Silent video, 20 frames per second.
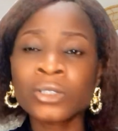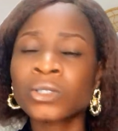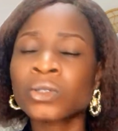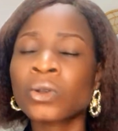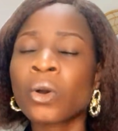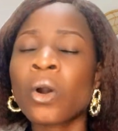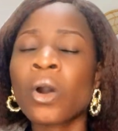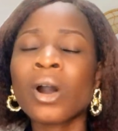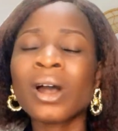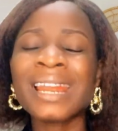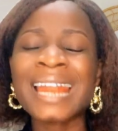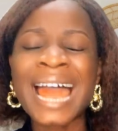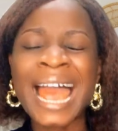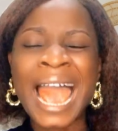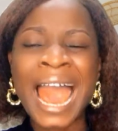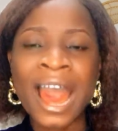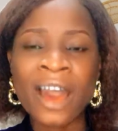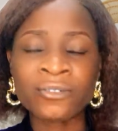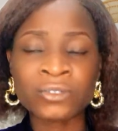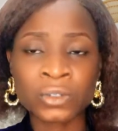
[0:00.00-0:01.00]
So all
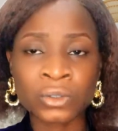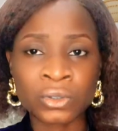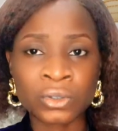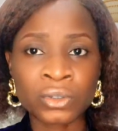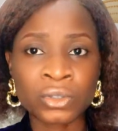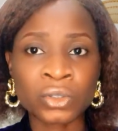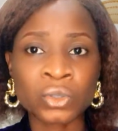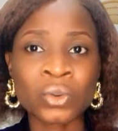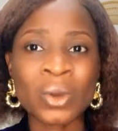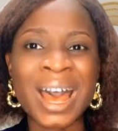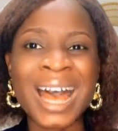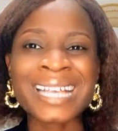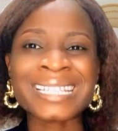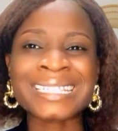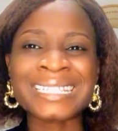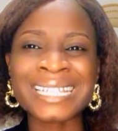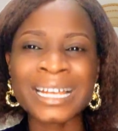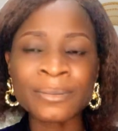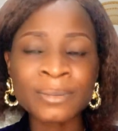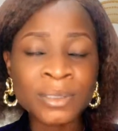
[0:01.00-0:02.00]
I have to do is to
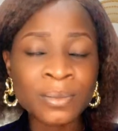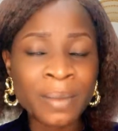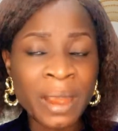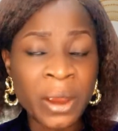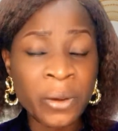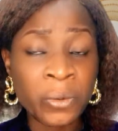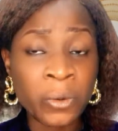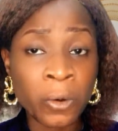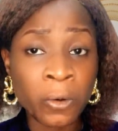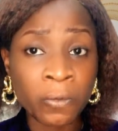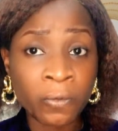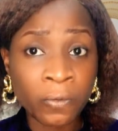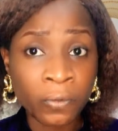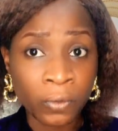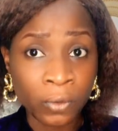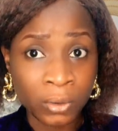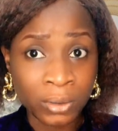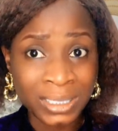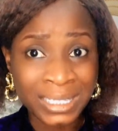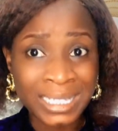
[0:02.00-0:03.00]
accept my wrong
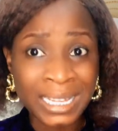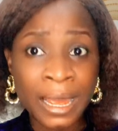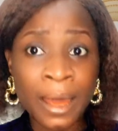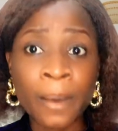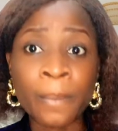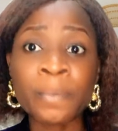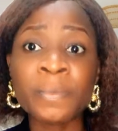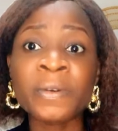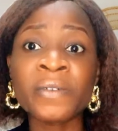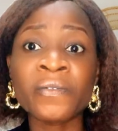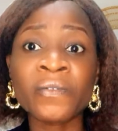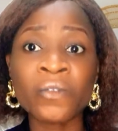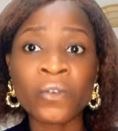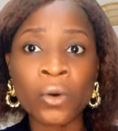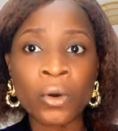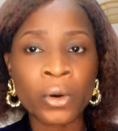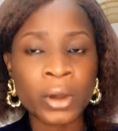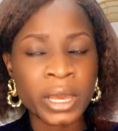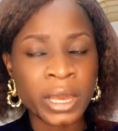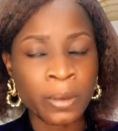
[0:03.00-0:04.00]
first
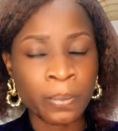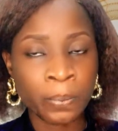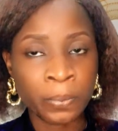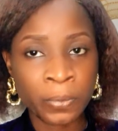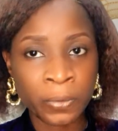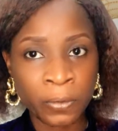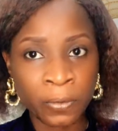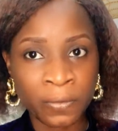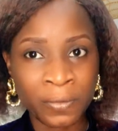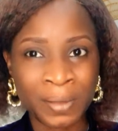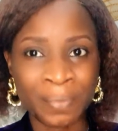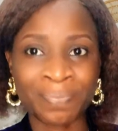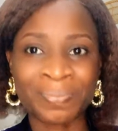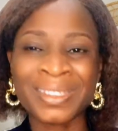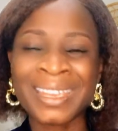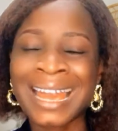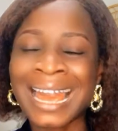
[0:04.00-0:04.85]
before improving.